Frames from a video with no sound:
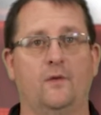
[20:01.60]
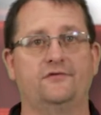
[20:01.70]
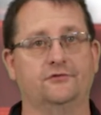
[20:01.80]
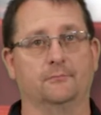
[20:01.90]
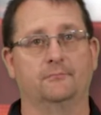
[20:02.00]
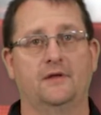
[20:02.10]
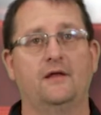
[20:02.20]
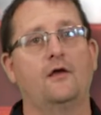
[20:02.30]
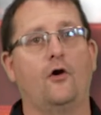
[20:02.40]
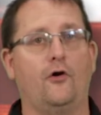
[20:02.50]
wisdom.
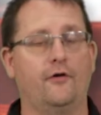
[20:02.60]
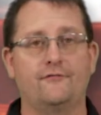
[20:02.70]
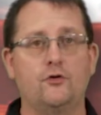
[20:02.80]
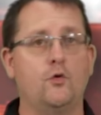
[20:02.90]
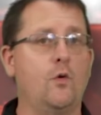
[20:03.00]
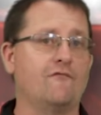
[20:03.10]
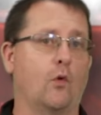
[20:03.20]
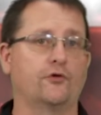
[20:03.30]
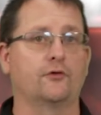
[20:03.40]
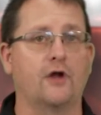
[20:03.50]
All of you who have
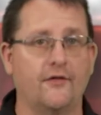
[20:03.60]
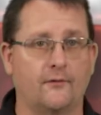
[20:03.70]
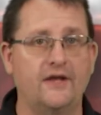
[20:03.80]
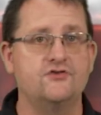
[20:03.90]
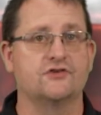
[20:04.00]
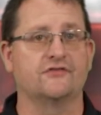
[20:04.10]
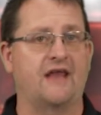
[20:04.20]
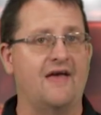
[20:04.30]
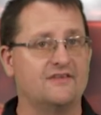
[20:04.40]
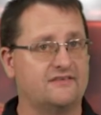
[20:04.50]
worked on other engines and
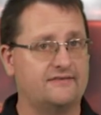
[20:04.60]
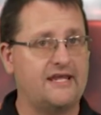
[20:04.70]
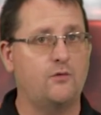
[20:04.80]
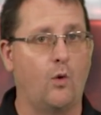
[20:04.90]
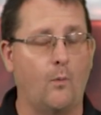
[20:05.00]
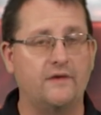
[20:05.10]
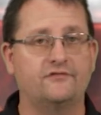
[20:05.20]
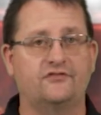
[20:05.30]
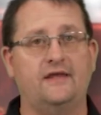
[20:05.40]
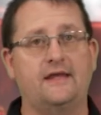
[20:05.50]
haven't seen what we've
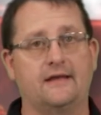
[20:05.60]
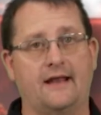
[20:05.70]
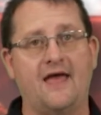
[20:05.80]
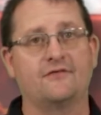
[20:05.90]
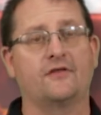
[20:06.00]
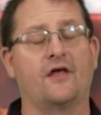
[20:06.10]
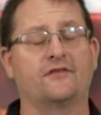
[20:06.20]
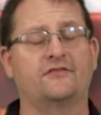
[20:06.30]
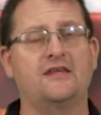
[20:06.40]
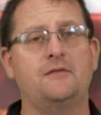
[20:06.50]
seen and
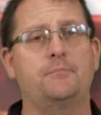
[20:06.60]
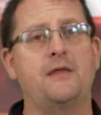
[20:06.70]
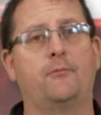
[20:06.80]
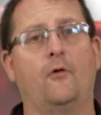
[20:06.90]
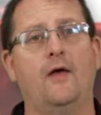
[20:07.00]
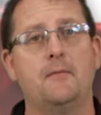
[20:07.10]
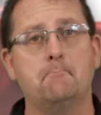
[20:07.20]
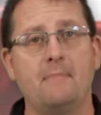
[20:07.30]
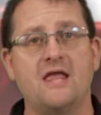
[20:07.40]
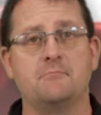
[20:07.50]
haven't seen people
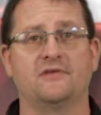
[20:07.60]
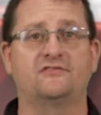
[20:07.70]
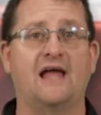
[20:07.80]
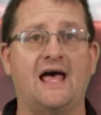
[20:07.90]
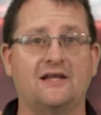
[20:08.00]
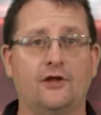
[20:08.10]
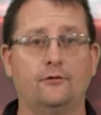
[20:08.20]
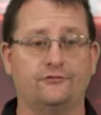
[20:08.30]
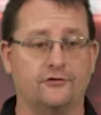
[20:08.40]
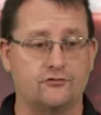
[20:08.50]
make
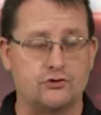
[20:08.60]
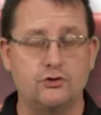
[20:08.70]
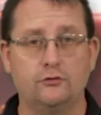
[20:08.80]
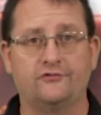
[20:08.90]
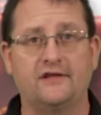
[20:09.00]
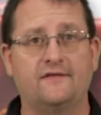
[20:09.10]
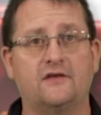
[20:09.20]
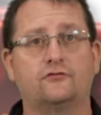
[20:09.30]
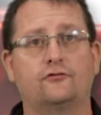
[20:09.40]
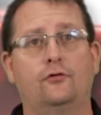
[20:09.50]
misdiagnosis using
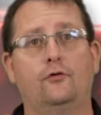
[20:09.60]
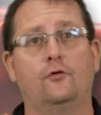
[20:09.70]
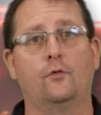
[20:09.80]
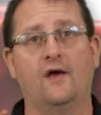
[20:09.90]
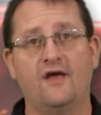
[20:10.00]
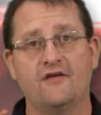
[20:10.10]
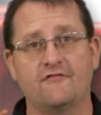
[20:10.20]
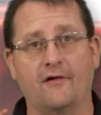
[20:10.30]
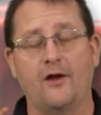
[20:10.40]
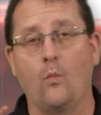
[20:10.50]
these two
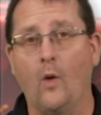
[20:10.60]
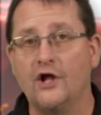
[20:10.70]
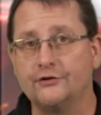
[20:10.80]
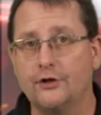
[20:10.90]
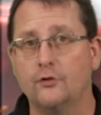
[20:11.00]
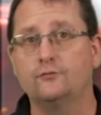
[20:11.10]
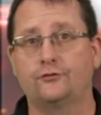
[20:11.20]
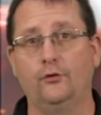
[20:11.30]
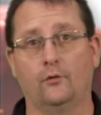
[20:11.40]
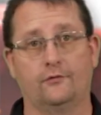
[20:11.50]
very well-known
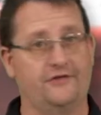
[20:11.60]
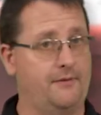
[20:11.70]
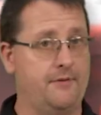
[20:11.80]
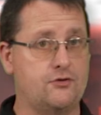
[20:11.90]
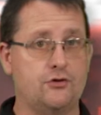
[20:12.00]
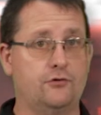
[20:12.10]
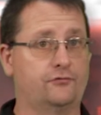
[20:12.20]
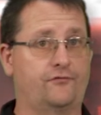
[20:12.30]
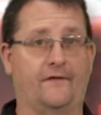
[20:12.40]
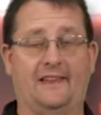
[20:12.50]
tools that have been
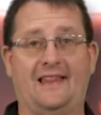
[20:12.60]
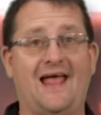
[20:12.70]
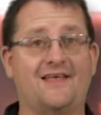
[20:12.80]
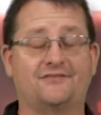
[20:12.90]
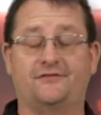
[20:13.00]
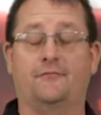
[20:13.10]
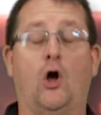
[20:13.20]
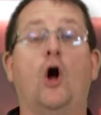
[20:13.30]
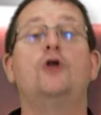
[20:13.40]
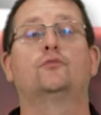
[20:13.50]
used for the last
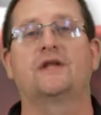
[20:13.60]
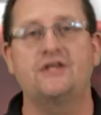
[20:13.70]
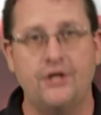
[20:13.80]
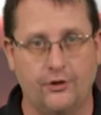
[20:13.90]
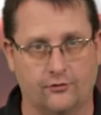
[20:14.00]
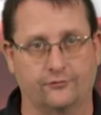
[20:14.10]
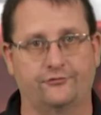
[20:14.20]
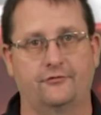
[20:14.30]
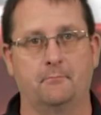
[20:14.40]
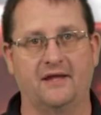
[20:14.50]
100
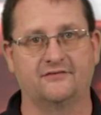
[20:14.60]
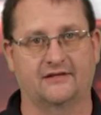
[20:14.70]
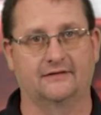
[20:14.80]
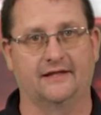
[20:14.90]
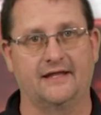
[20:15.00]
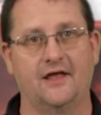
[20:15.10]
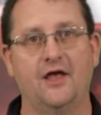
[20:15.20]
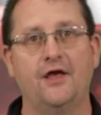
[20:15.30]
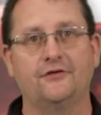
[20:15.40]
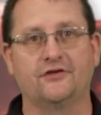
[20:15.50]
years, basically,
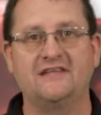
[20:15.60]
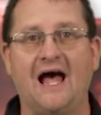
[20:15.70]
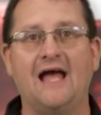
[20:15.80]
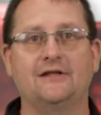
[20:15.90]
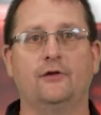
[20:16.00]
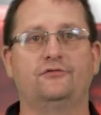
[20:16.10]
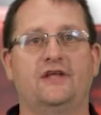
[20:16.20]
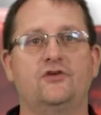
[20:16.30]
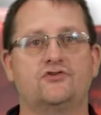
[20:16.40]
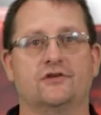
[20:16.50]
to diagnose
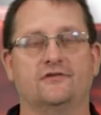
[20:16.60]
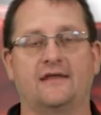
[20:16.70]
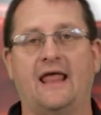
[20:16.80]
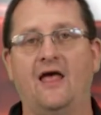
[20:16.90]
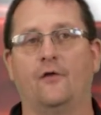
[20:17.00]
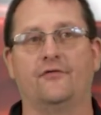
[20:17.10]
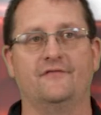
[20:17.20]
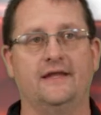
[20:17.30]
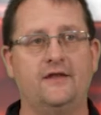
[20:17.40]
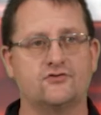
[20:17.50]
engines and health of
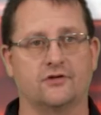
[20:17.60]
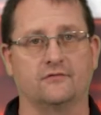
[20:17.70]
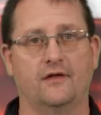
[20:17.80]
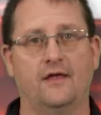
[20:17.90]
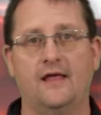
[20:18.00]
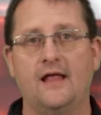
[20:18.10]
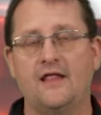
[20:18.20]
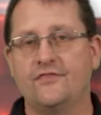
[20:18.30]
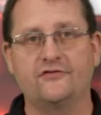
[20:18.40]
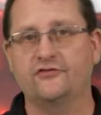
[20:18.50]
an engine,
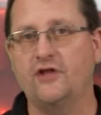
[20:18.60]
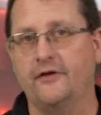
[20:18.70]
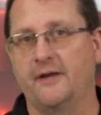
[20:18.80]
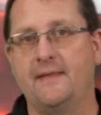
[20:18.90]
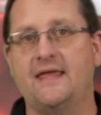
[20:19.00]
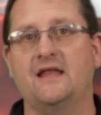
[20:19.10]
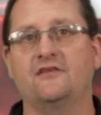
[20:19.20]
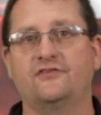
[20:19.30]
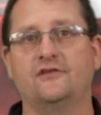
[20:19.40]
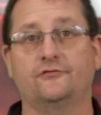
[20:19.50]
this is not going to make any
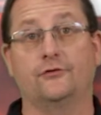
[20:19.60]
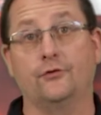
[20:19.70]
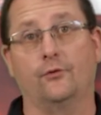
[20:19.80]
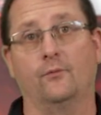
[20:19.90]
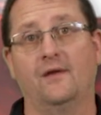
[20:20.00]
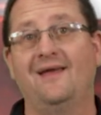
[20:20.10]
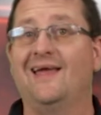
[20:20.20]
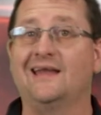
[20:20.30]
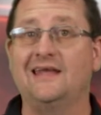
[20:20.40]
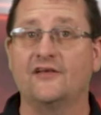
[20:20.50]
sense to you.
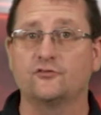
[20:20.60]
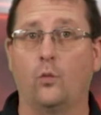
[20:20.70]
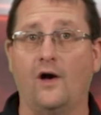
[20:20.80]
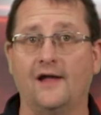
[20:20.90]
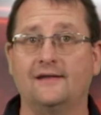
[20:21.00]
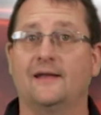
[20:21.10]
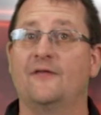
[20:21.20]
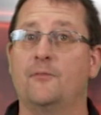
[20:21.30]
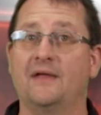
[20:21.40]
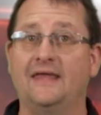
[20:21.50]
And guess what?
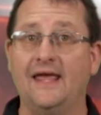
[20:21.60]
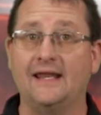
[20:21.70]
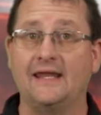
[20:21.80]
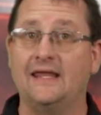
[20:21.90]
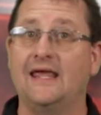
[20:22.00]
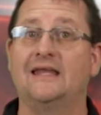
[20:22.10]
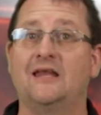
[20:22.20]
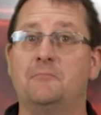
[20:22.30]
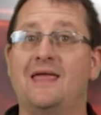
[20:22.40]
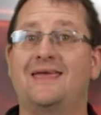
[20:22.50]
In the beginning, it
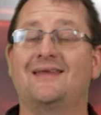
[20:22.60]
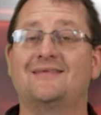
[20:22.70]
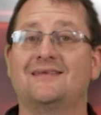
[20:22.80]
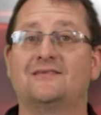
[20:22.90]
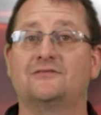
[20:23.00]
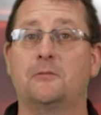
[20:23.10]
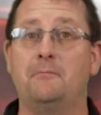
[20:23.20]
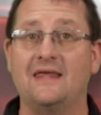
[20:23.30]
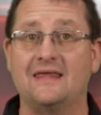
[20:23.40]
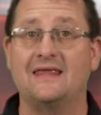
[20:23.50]
didn't make any sense to
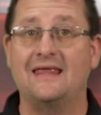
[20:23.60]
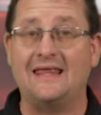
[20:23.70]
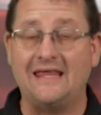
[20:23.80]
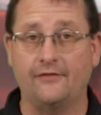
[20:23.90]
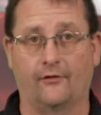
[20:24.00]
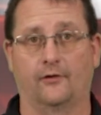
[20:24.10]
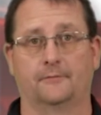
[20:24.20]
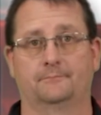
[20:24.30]
me either.